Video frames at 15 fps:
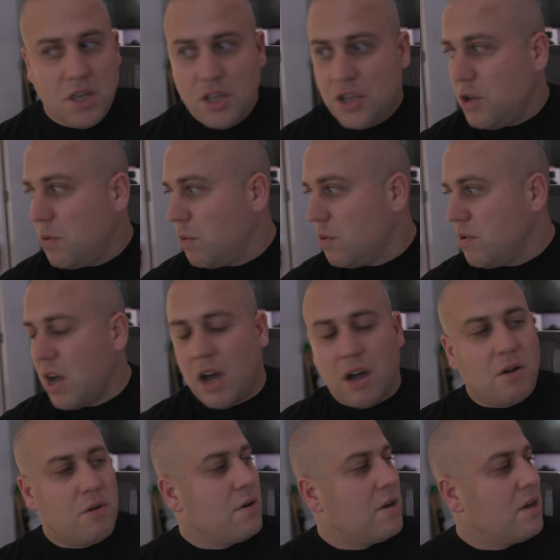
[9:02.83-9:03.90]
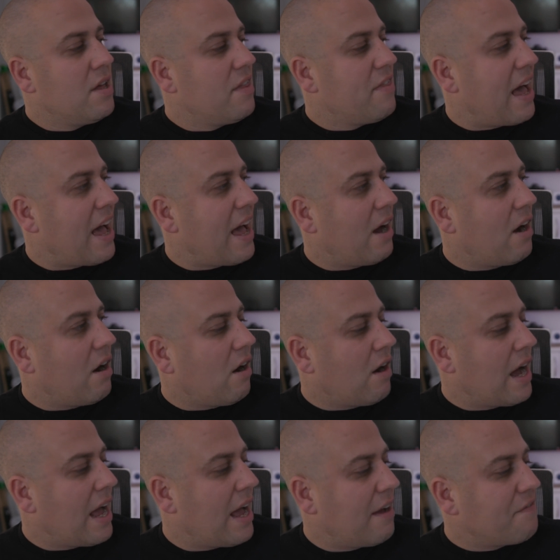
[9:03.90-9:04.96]
you will know that
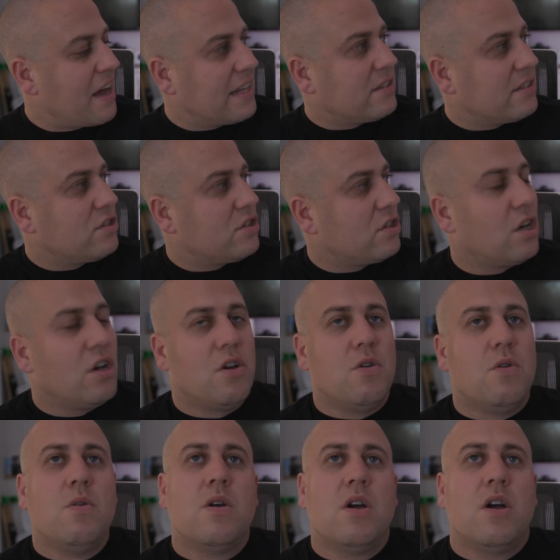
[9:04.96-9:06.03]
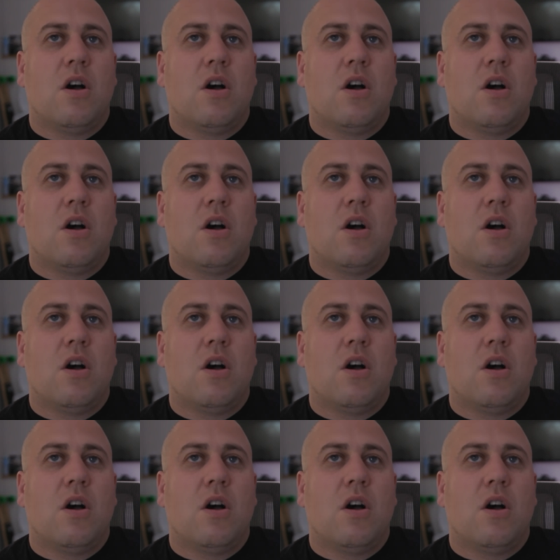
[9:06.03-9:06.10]
I have had 2